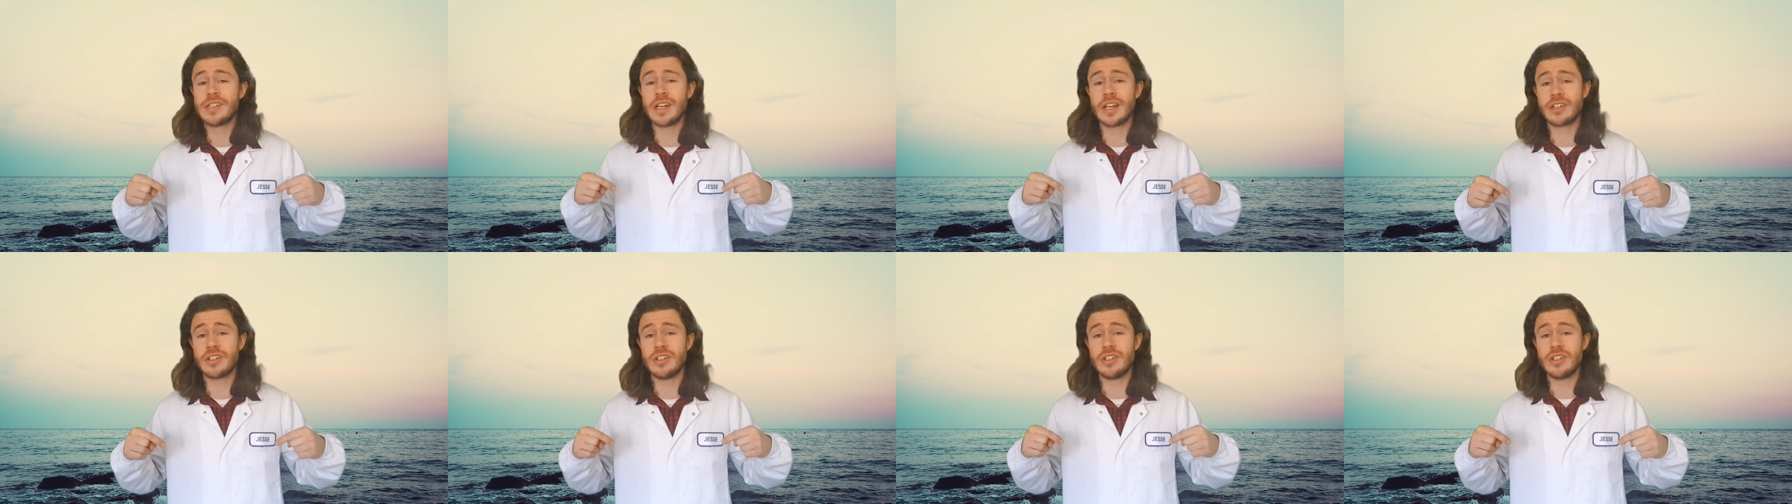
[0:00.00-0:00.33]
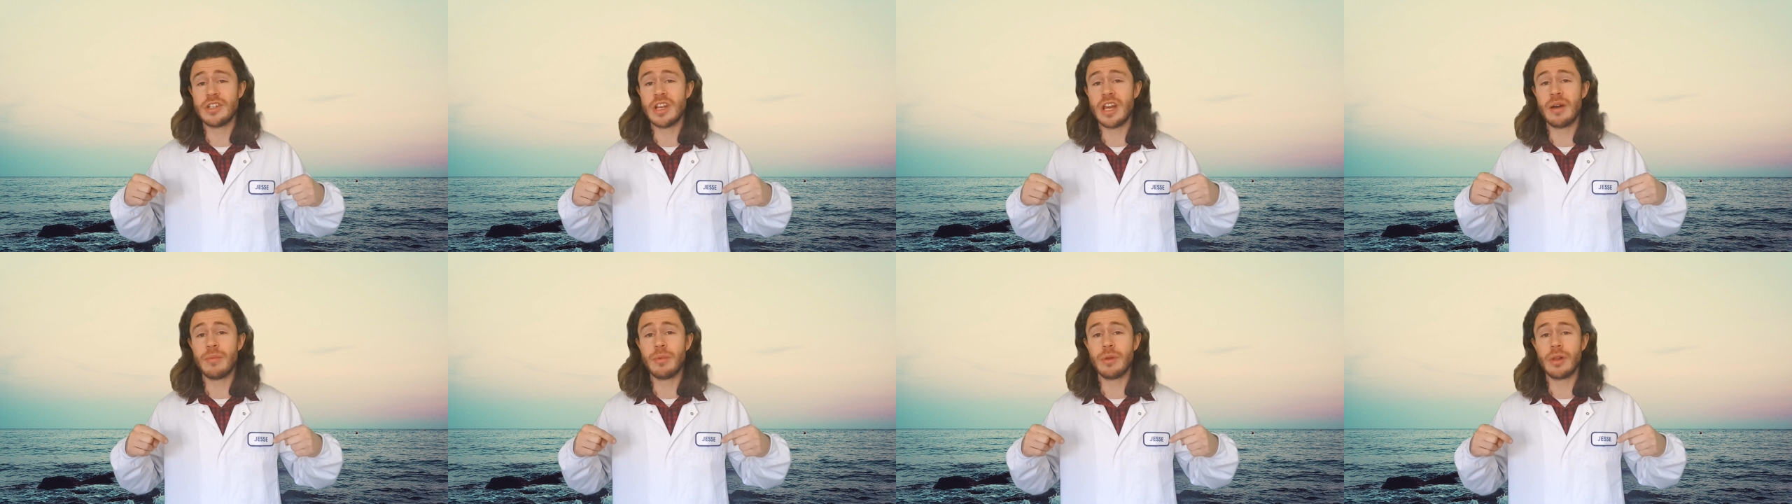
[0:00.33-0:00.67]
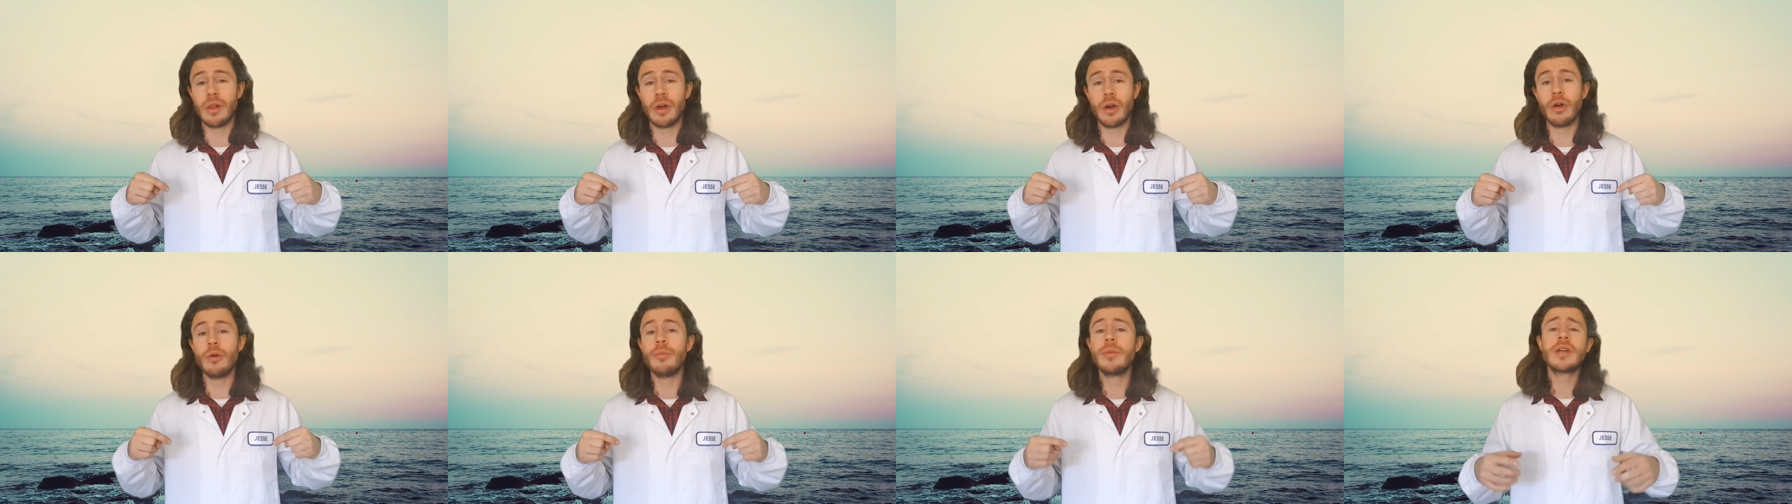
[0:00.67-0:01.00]
section down
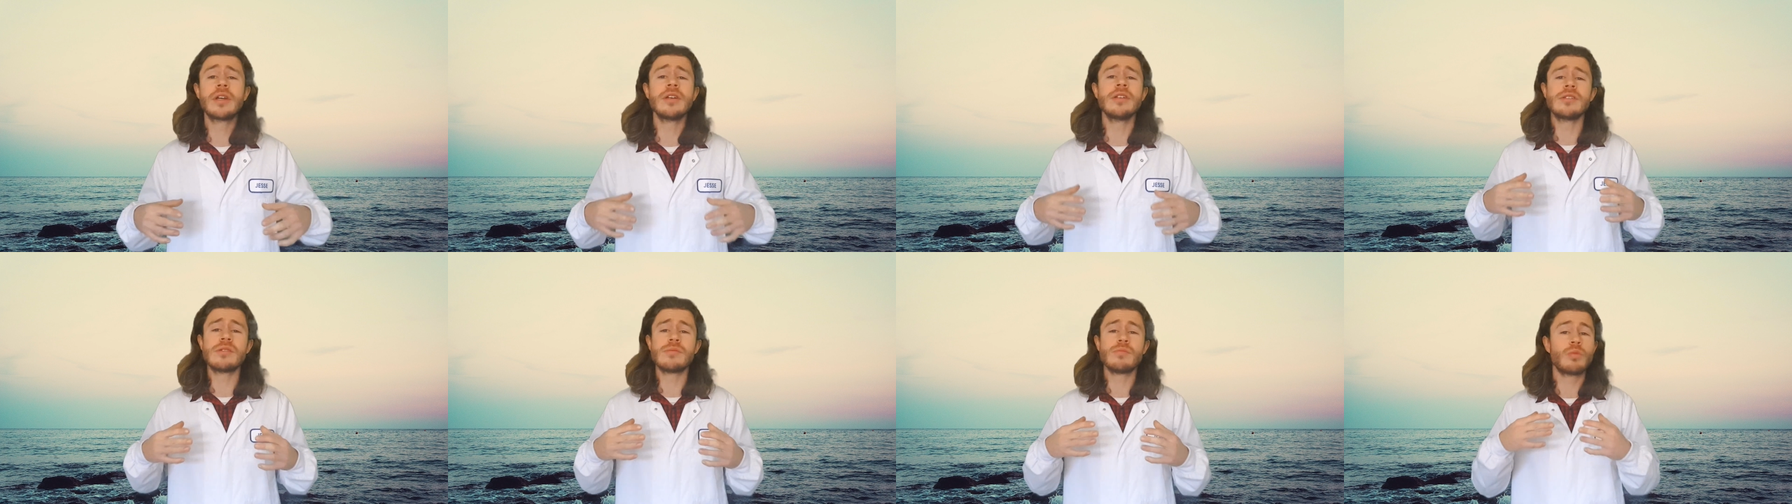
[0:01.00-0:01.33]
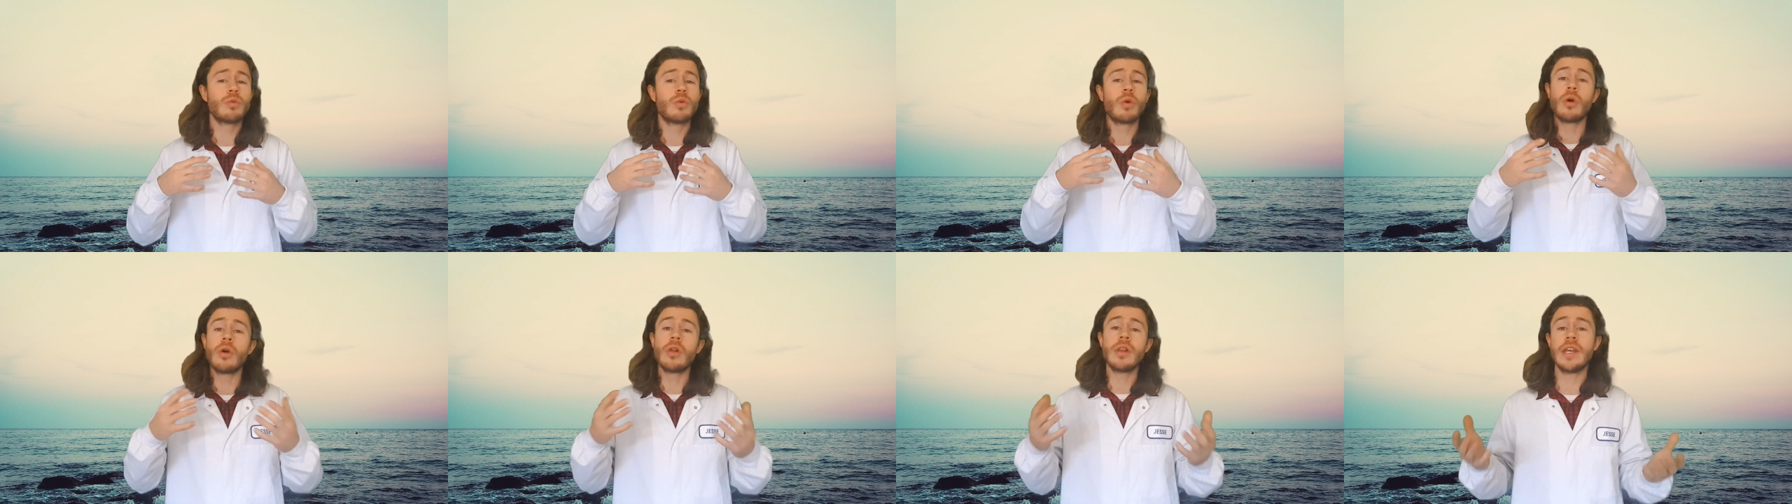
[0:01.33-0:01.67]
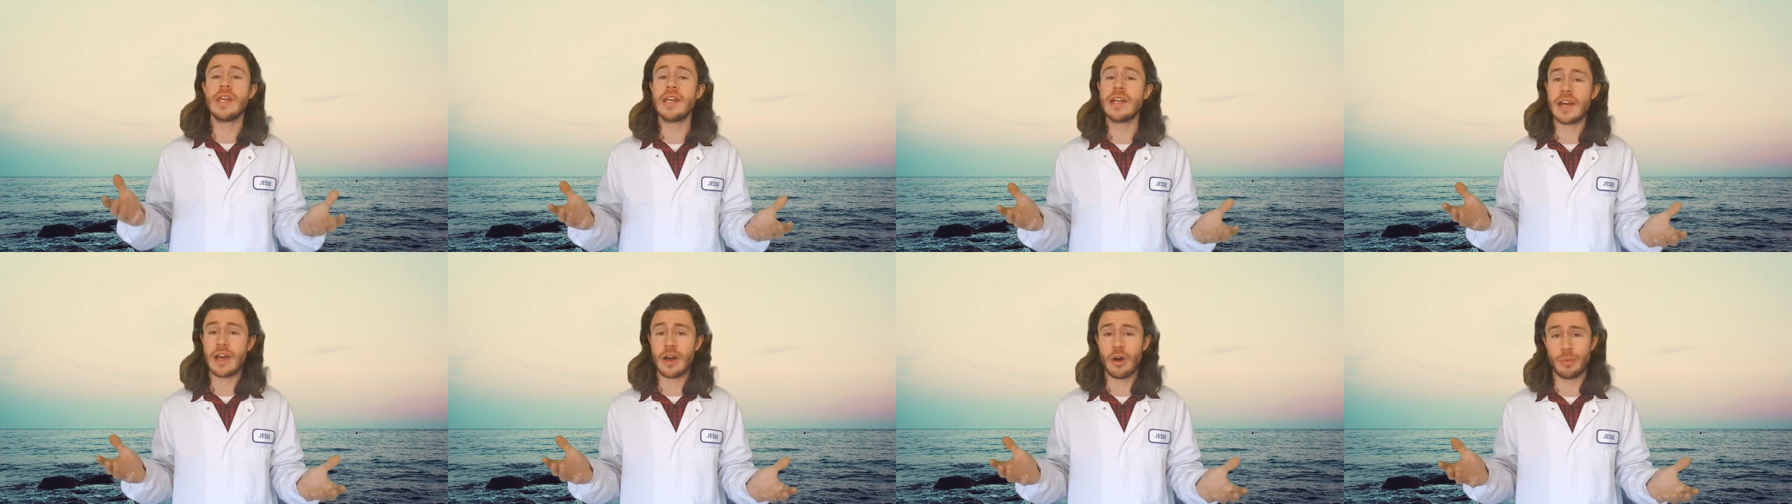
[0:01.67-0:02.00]
below, because we're all
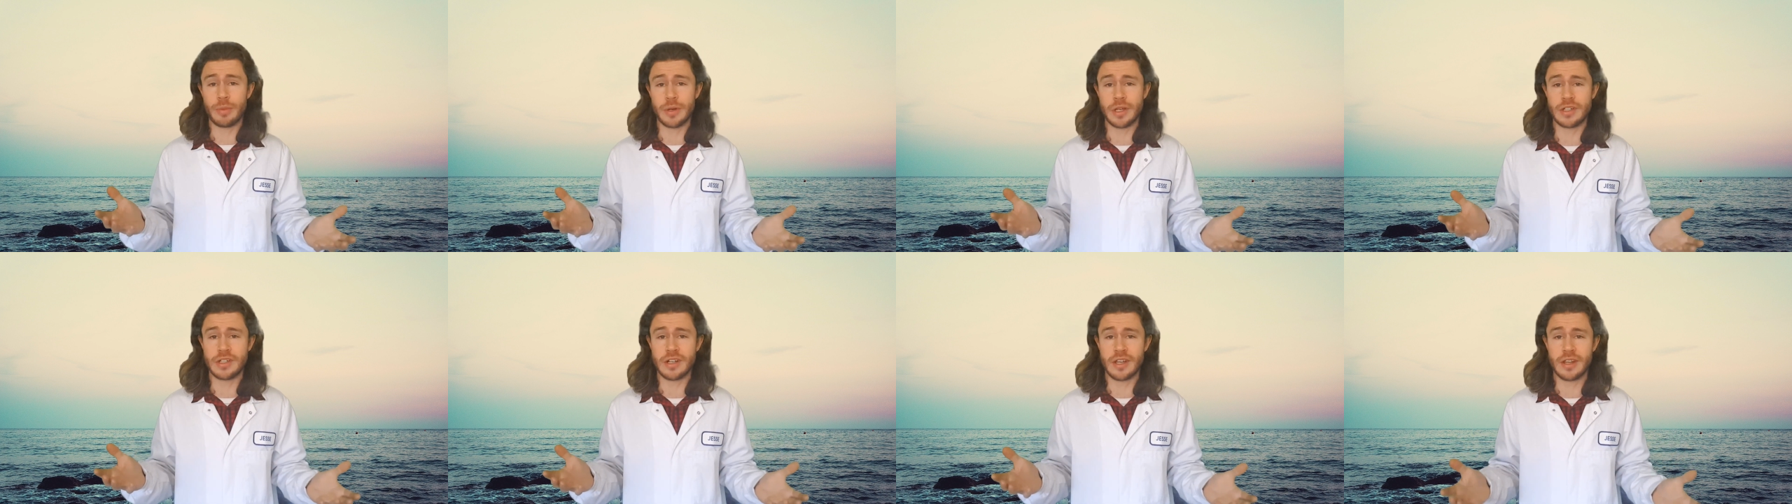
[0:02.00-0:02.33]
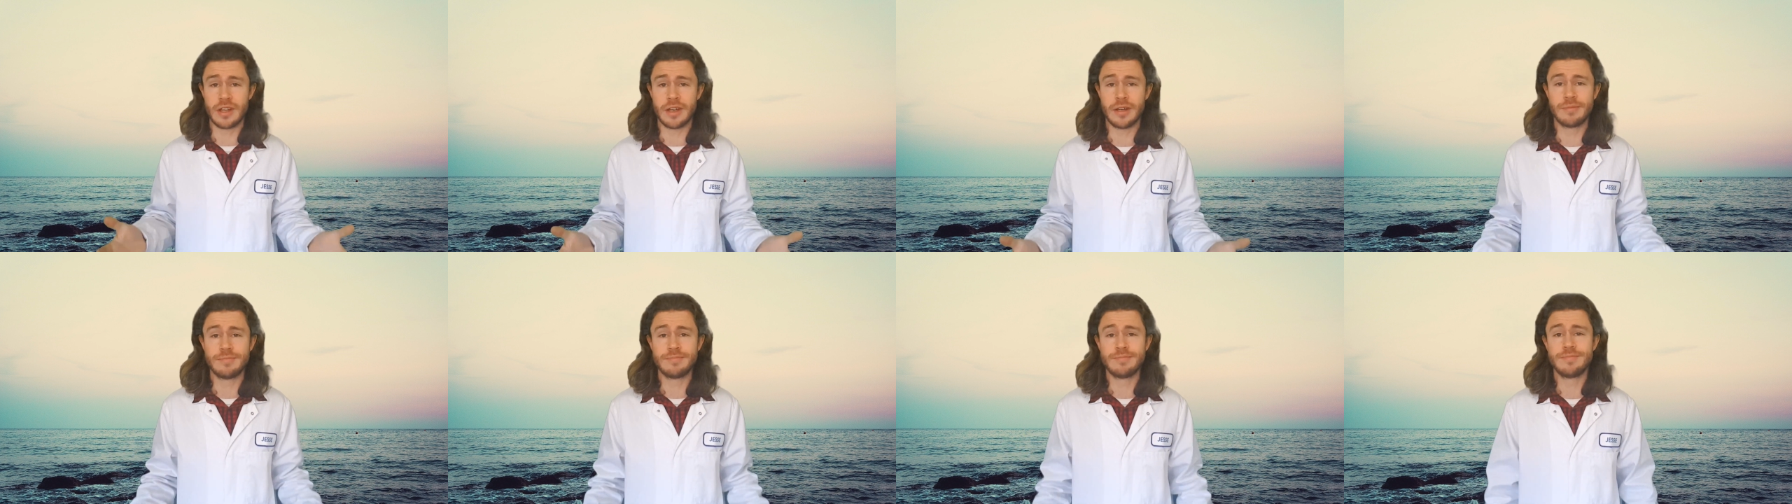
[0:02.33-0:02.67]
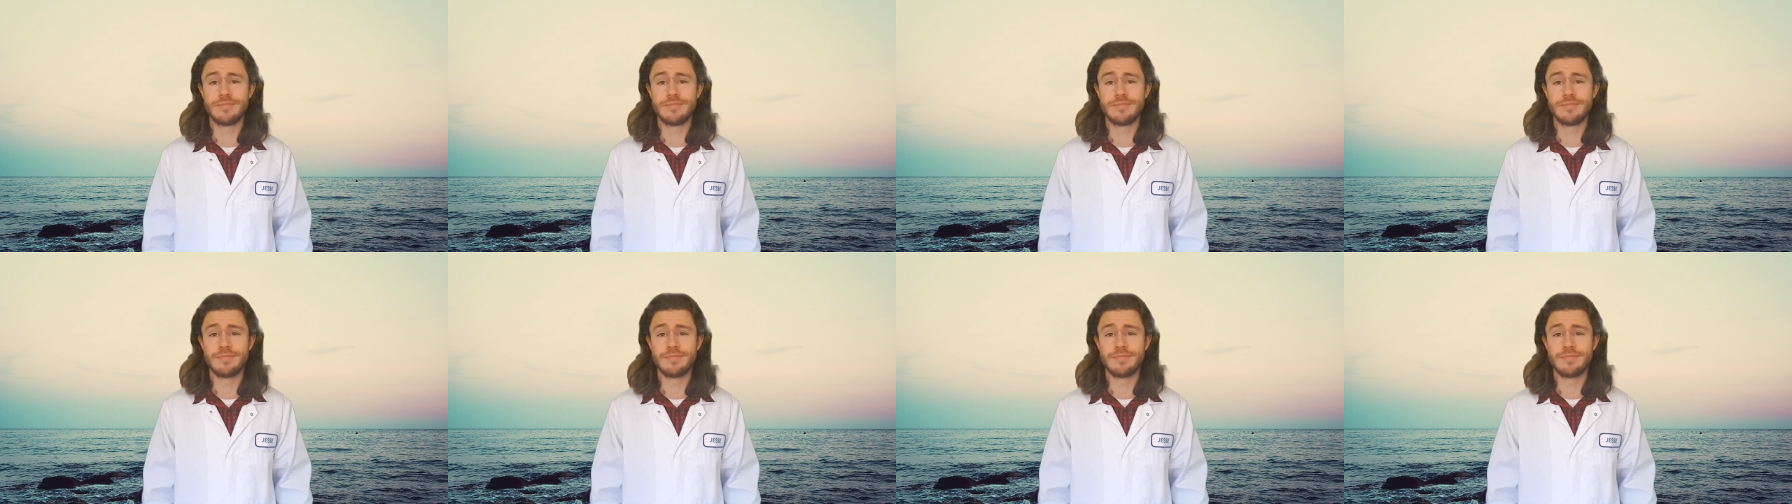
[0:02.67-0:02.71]
here to help each other.